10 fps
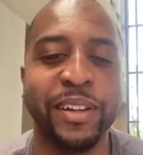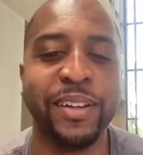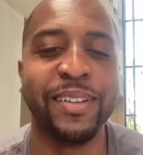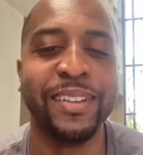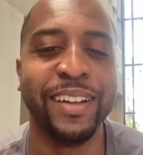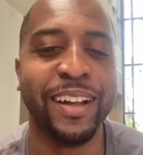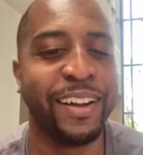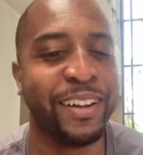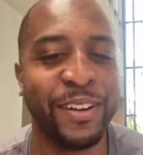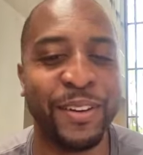go. So,
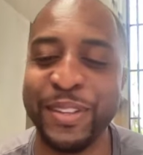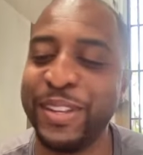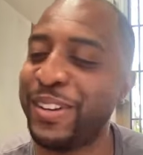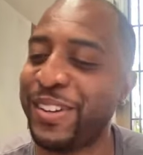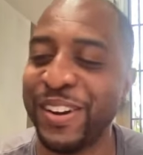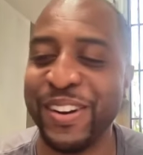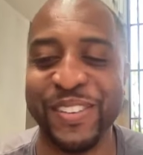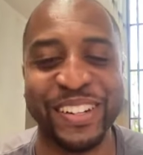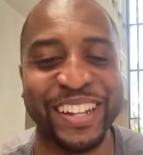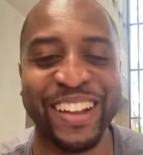I didn't yeah, know you could go
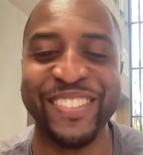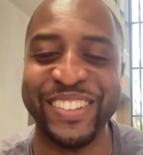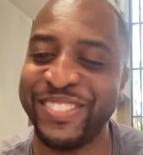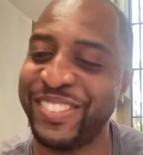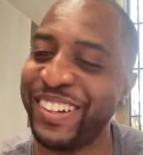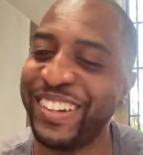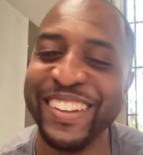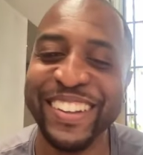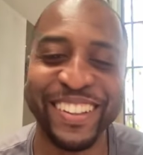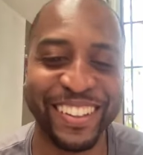with that one, boy.
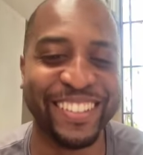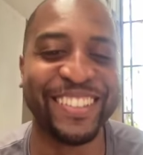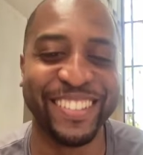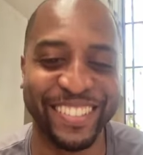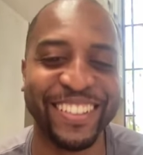yeah.